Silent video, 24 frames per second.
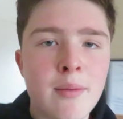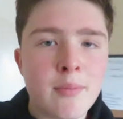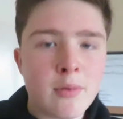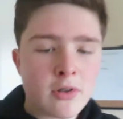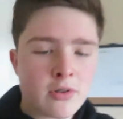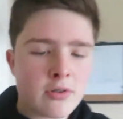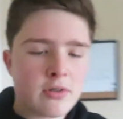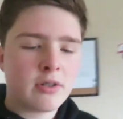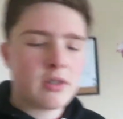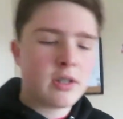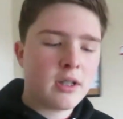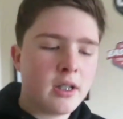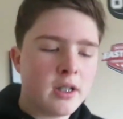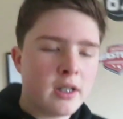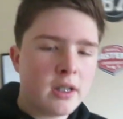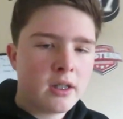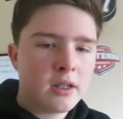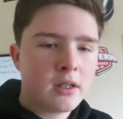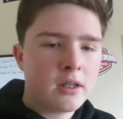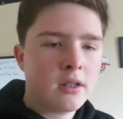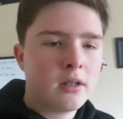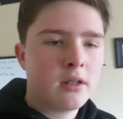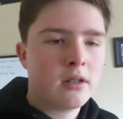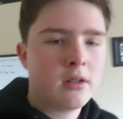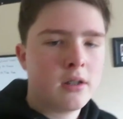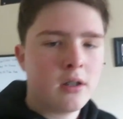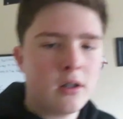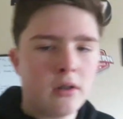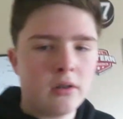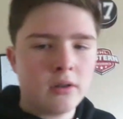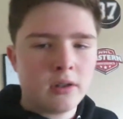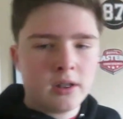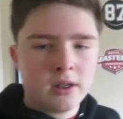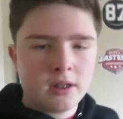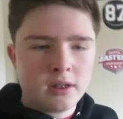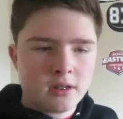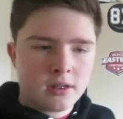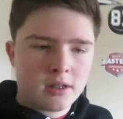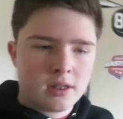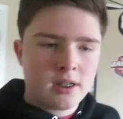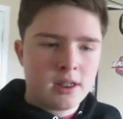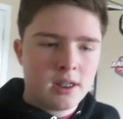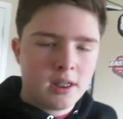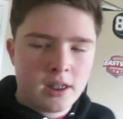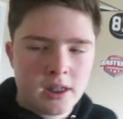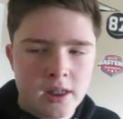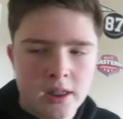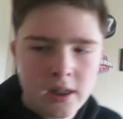I'm also gonna go and
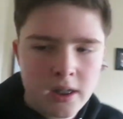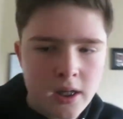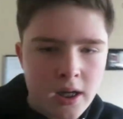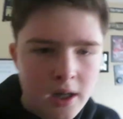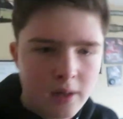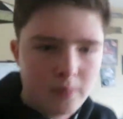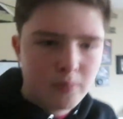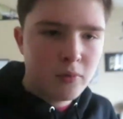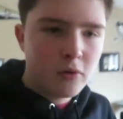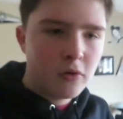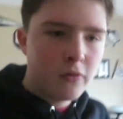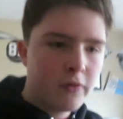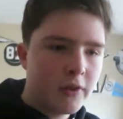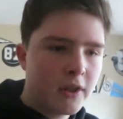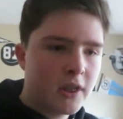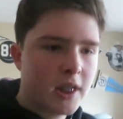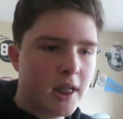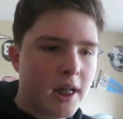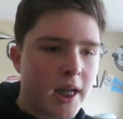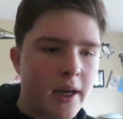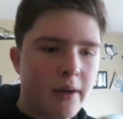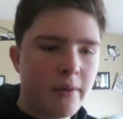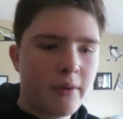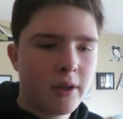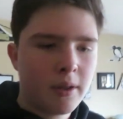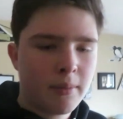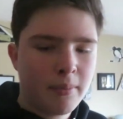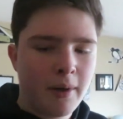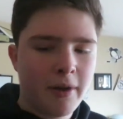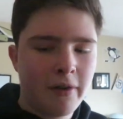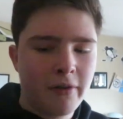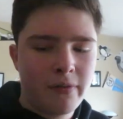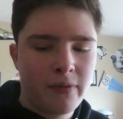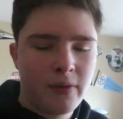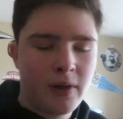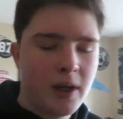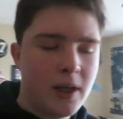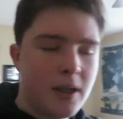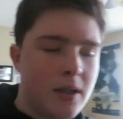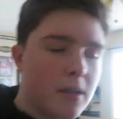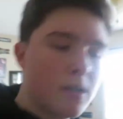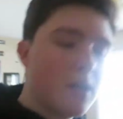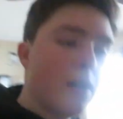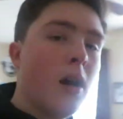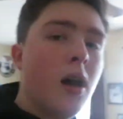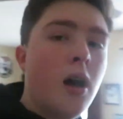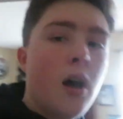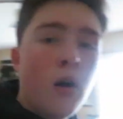see a movie today with my
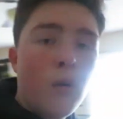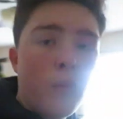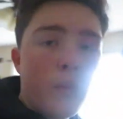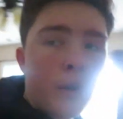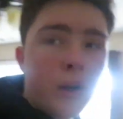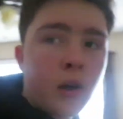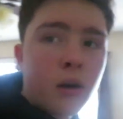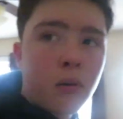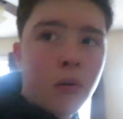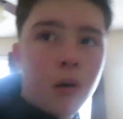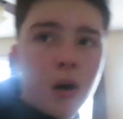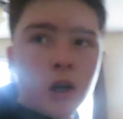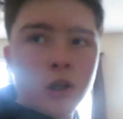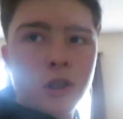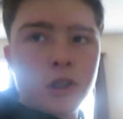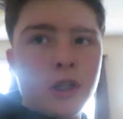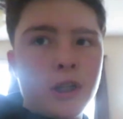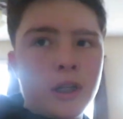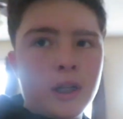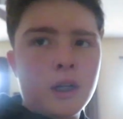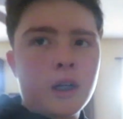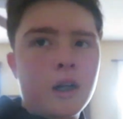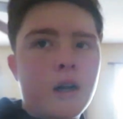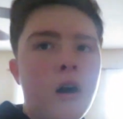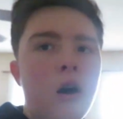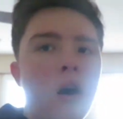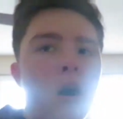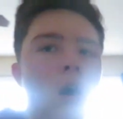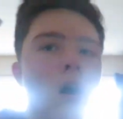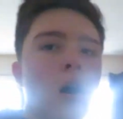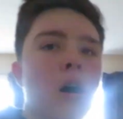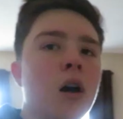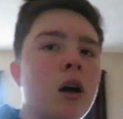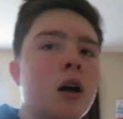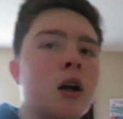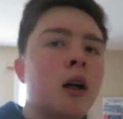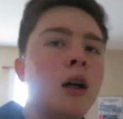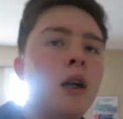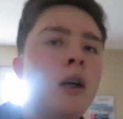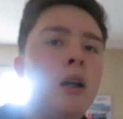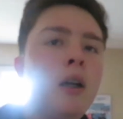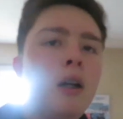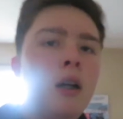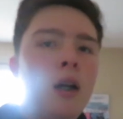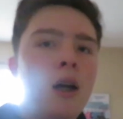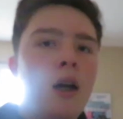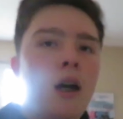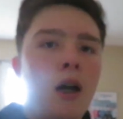friends. We are watching Kong,
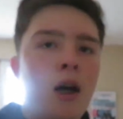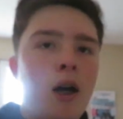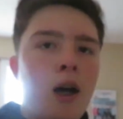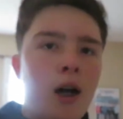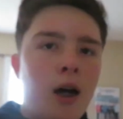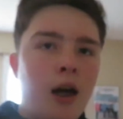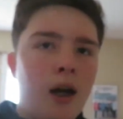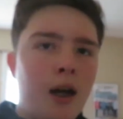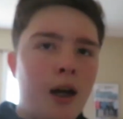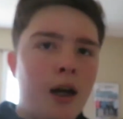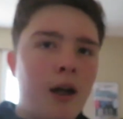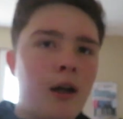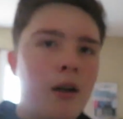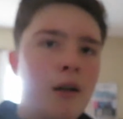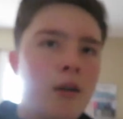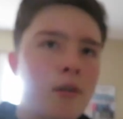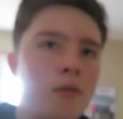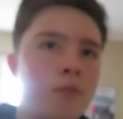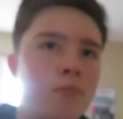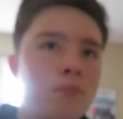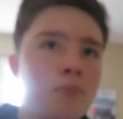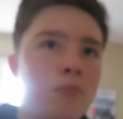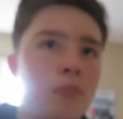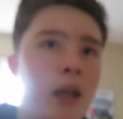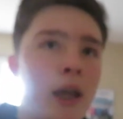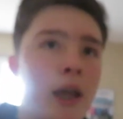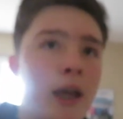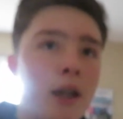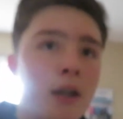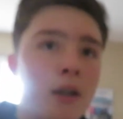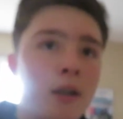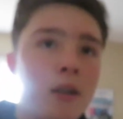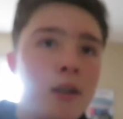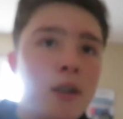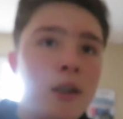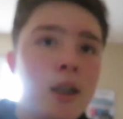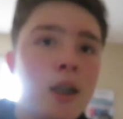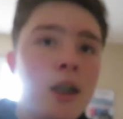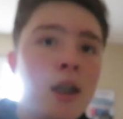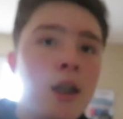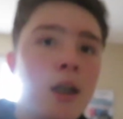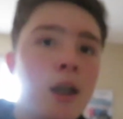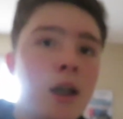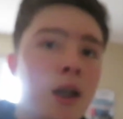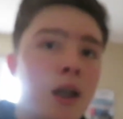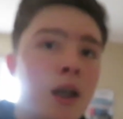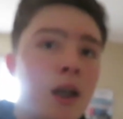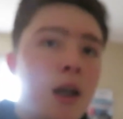uh, and
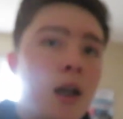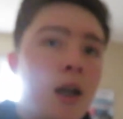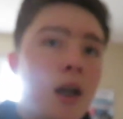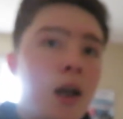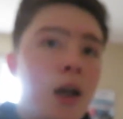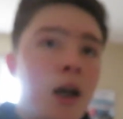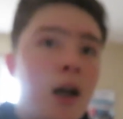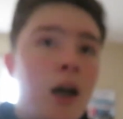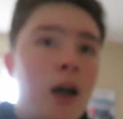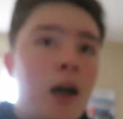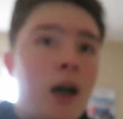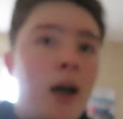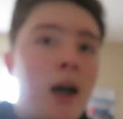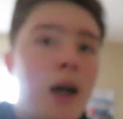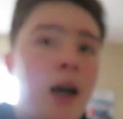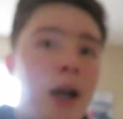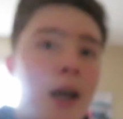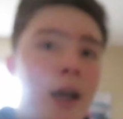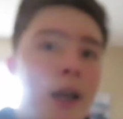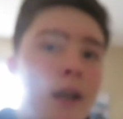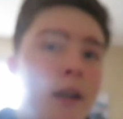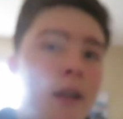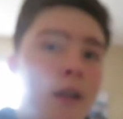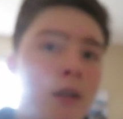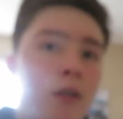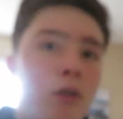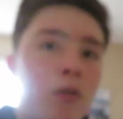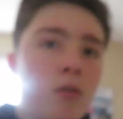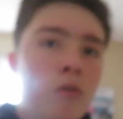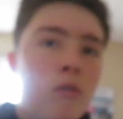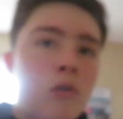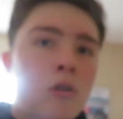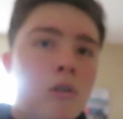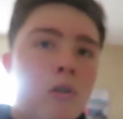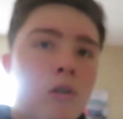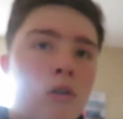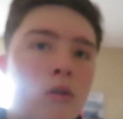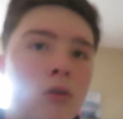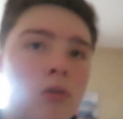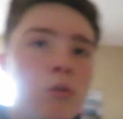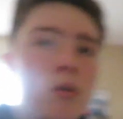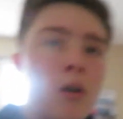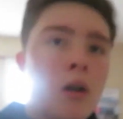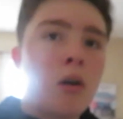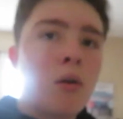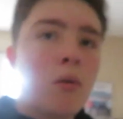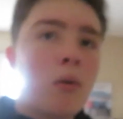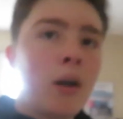uh, I don't
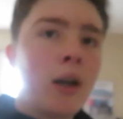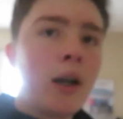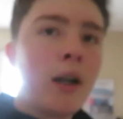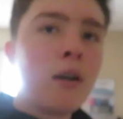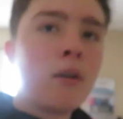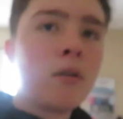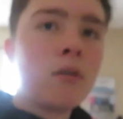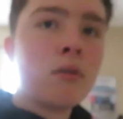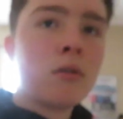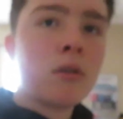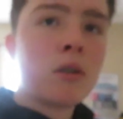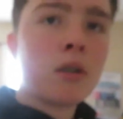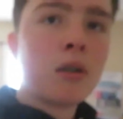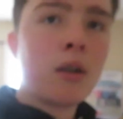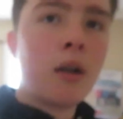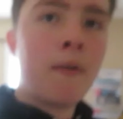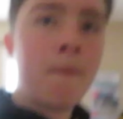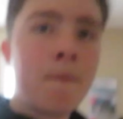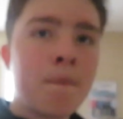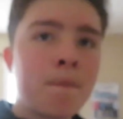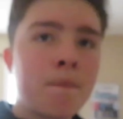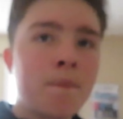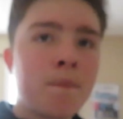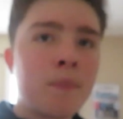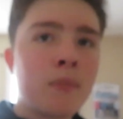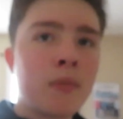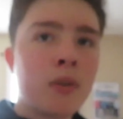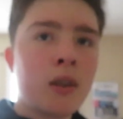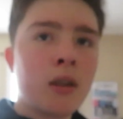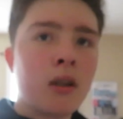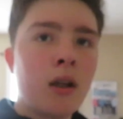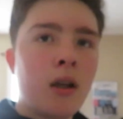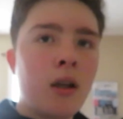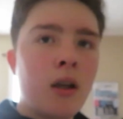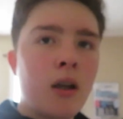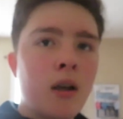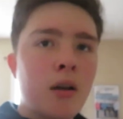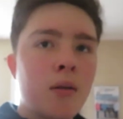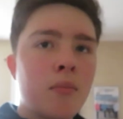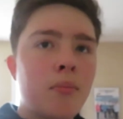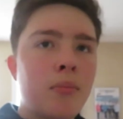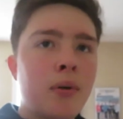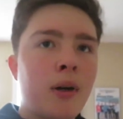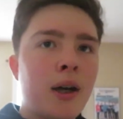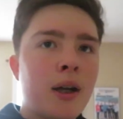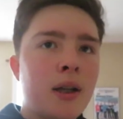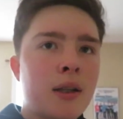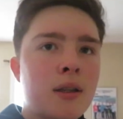know what else.
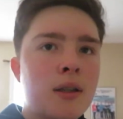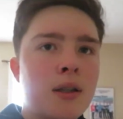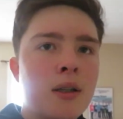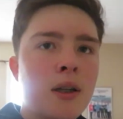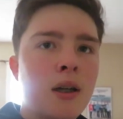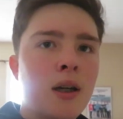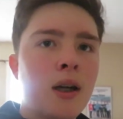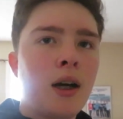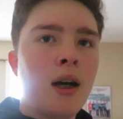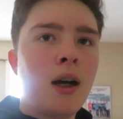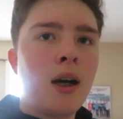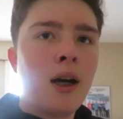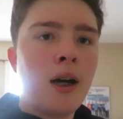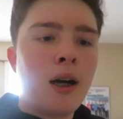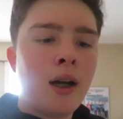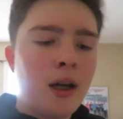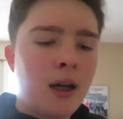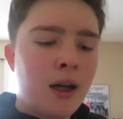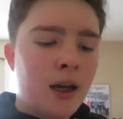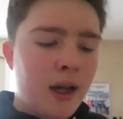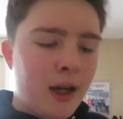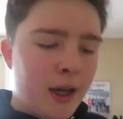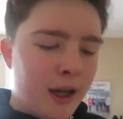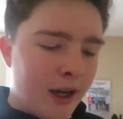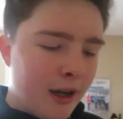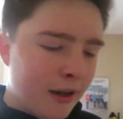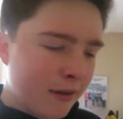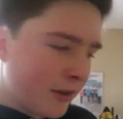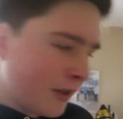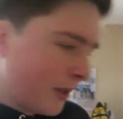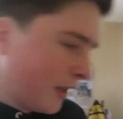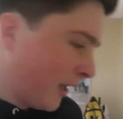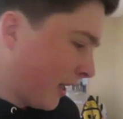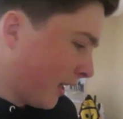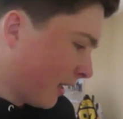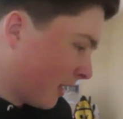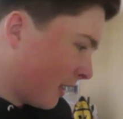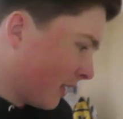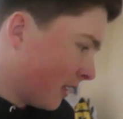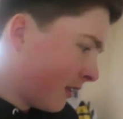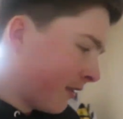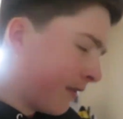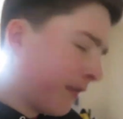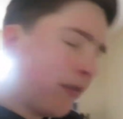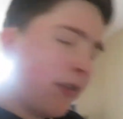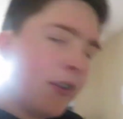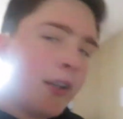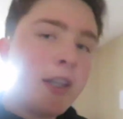But uh, I have to get
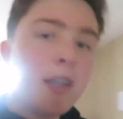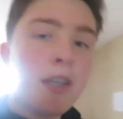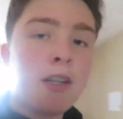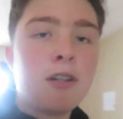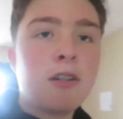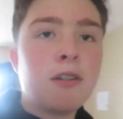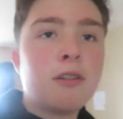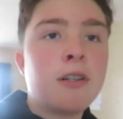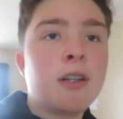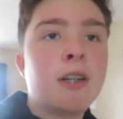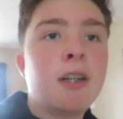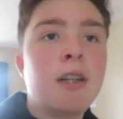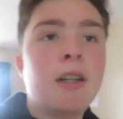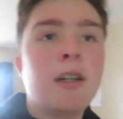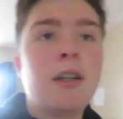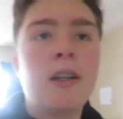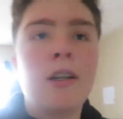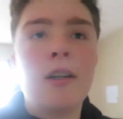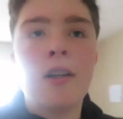this video